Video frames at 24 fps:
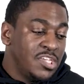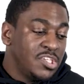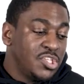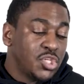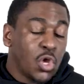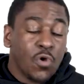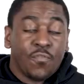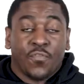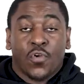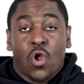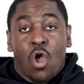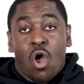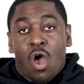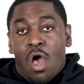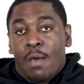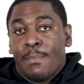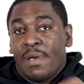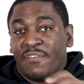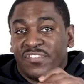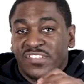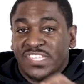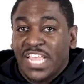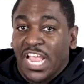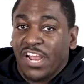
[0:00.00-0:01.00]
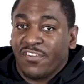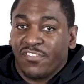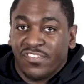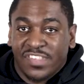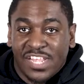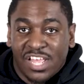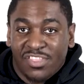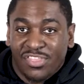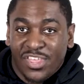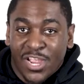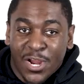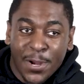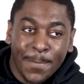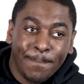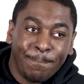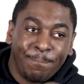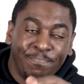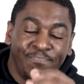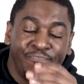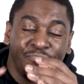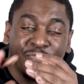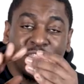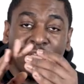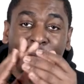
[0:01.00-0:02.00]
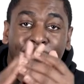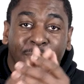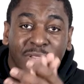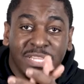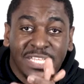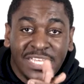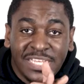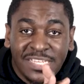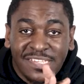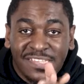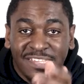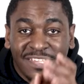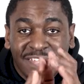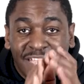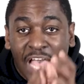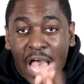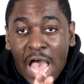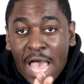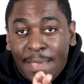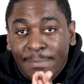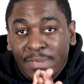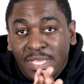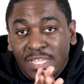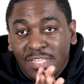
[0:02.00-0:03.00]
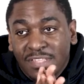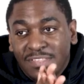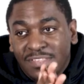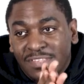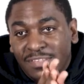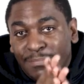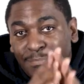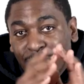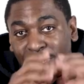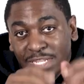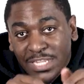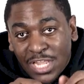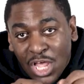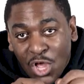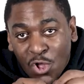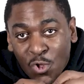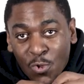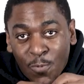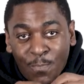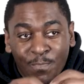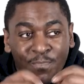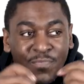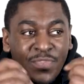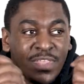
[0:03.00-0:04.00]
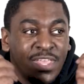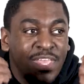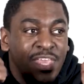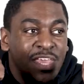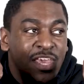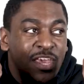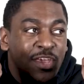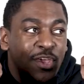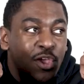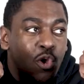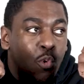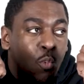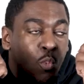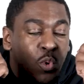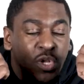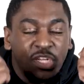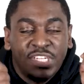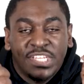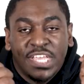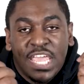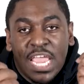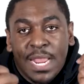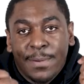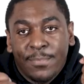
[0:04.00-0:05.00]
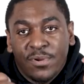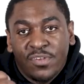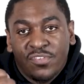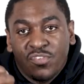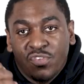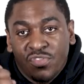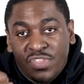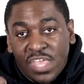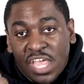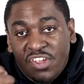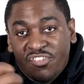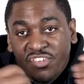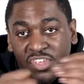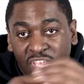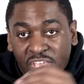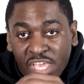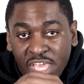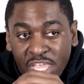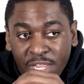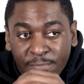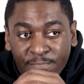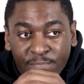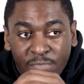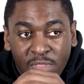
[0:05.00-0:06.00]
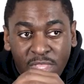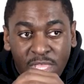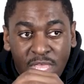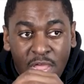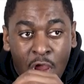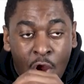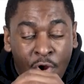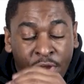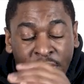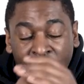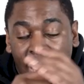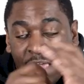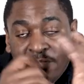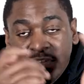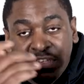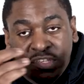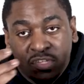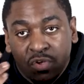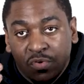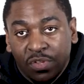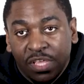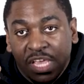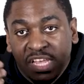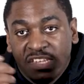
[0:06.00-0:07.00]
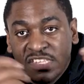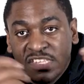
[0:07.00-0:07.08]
So for all my photographers out there, please comment below which cameras you think I should get. I already have a Sony